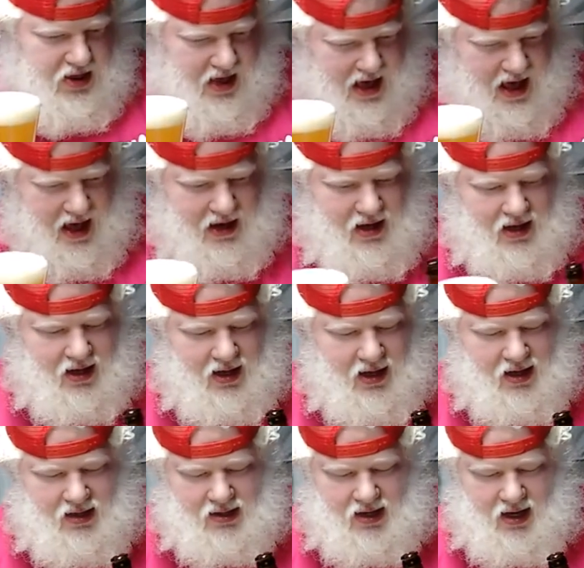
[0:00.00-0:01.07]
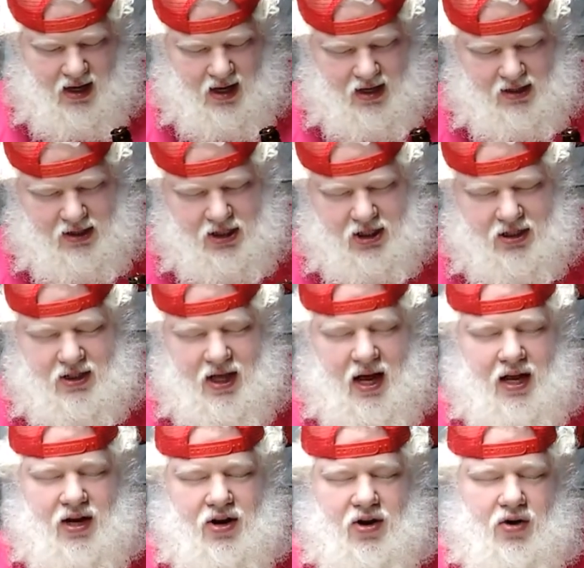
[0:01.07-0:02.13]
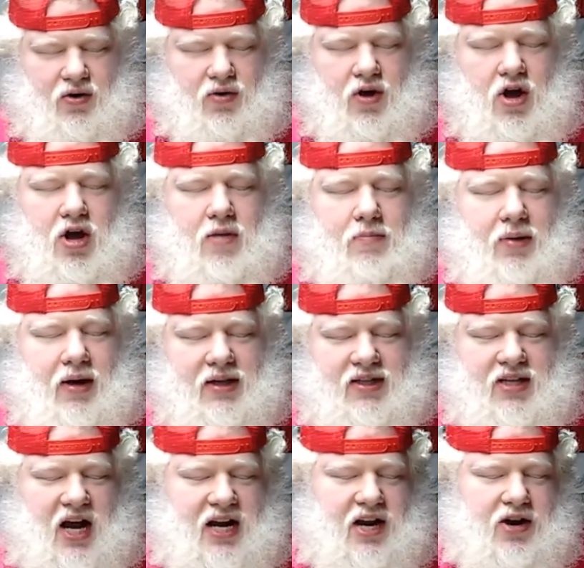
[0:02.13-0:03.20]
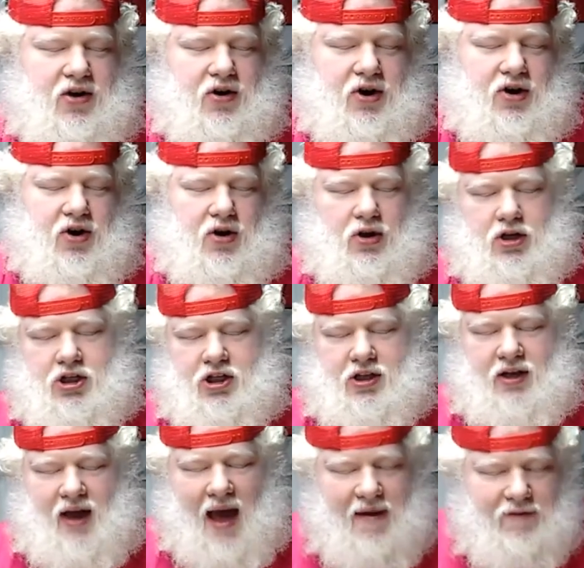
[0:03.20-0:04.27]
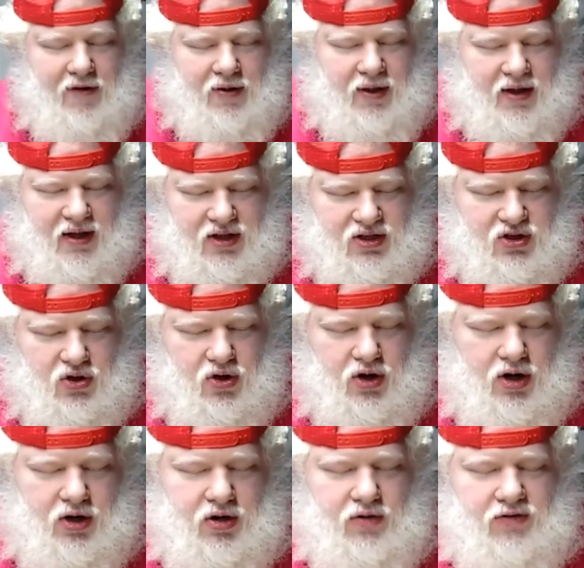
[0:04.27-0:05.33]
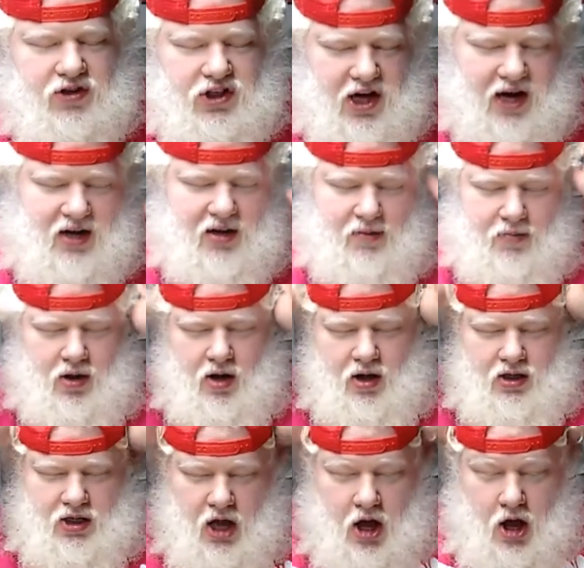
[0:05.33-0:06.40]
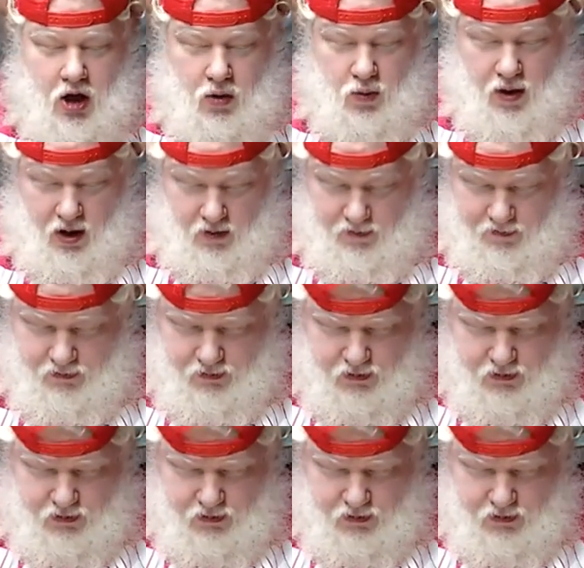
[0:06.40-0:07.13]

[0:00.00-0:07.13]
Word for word: that is uh, is just that you know, by signing you're acknowledging that everything is good and you've checked the box. Well,